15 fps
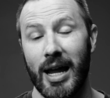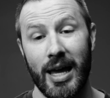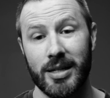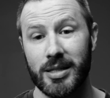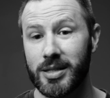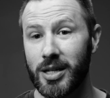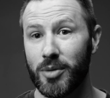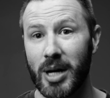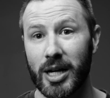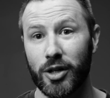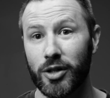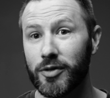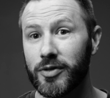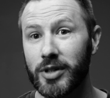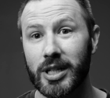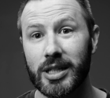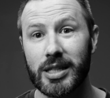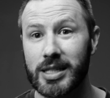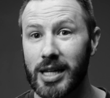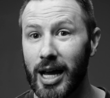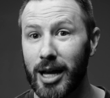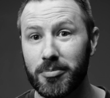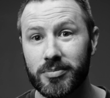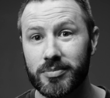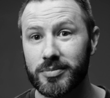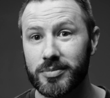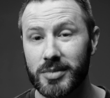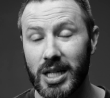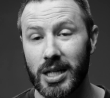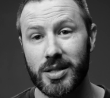I had to tell my girlfriend at the
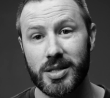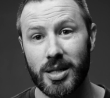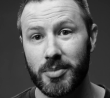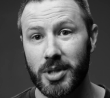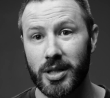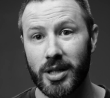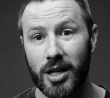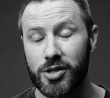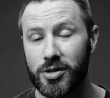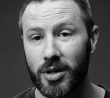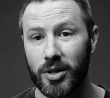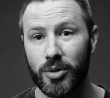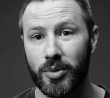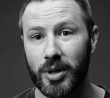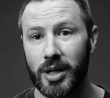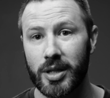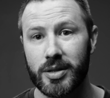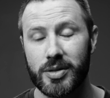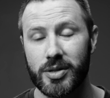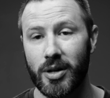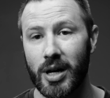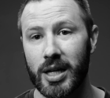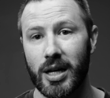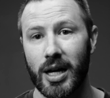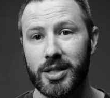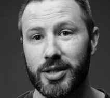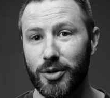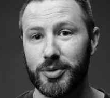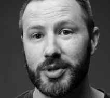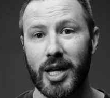time that it's something that I struggle with. So I, I
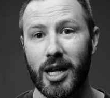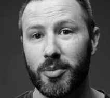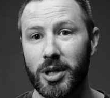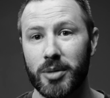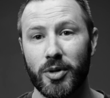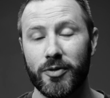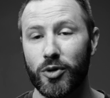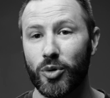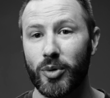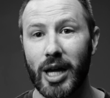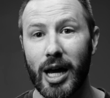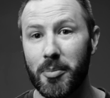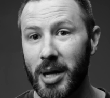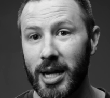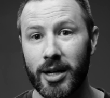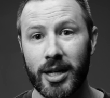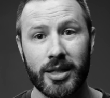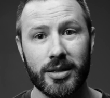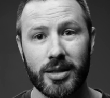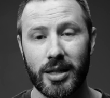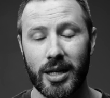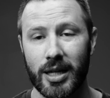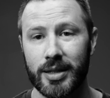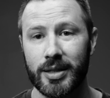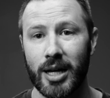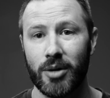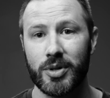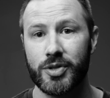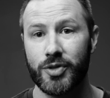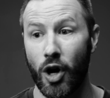told Tamara before we got married, and
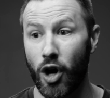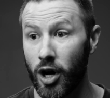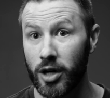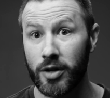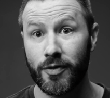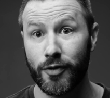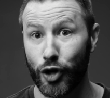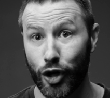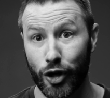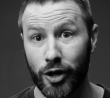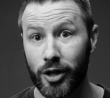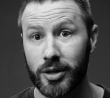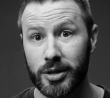that was hard for her.